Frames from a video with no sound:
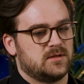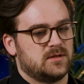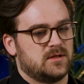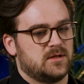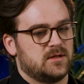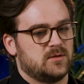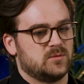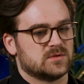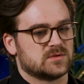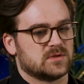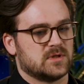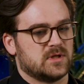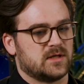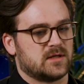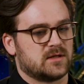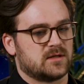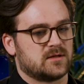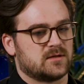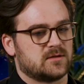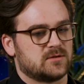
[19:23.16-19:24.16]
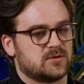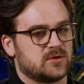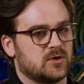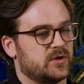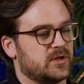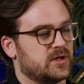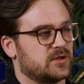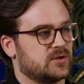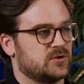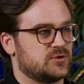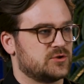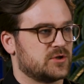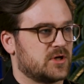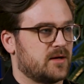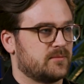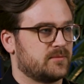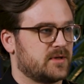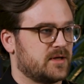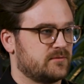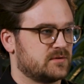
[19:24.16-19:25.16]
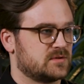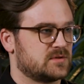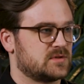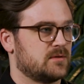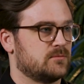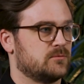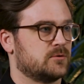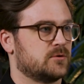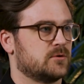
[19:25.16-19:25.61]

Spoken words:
it was like, go get a good job and have a stable